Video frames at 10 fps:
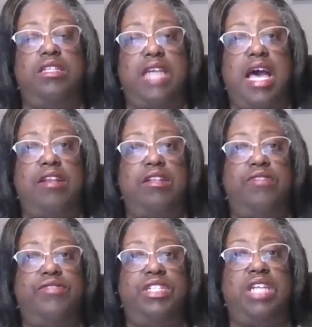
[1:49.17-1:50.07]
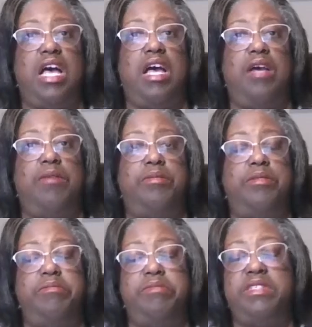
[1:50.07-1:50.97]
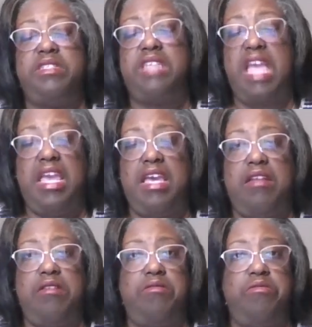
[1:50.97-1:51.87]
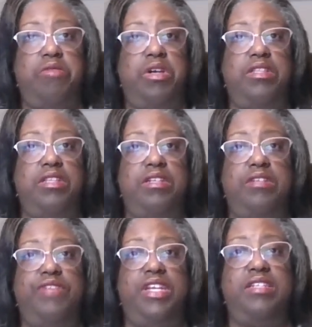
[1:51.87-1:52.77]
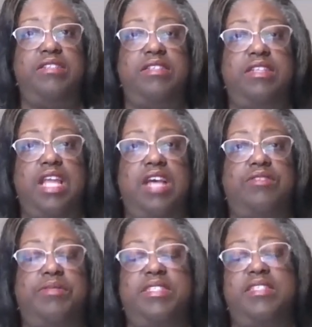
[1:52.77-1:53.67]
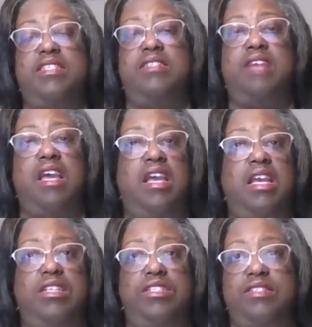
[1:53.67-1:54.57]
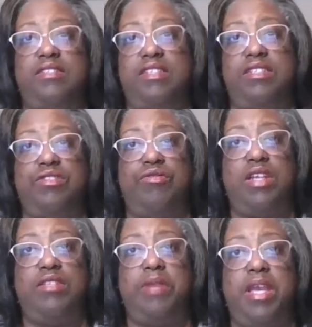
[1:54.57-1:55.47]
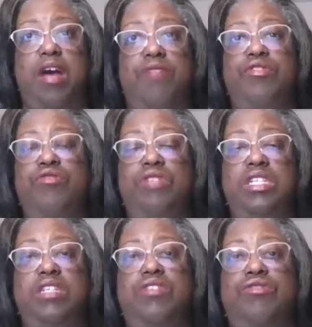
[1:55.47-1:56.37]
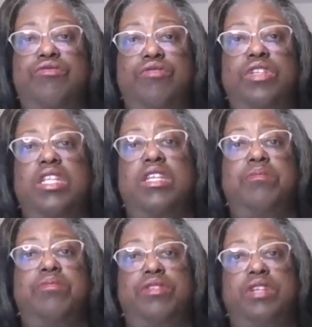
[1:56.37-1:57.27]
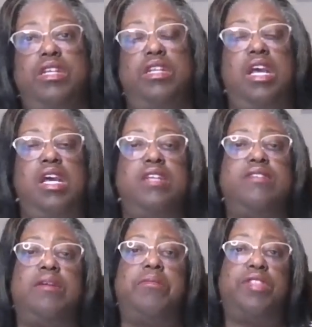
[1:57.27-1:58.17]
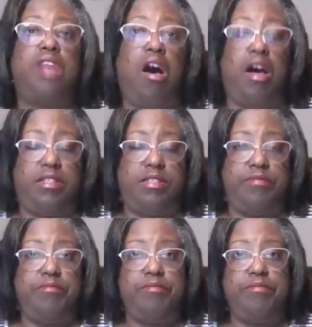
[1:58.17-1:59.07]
the title of a job, scan what the vacancy announcement says, and just send your resume off. You need to really put some thought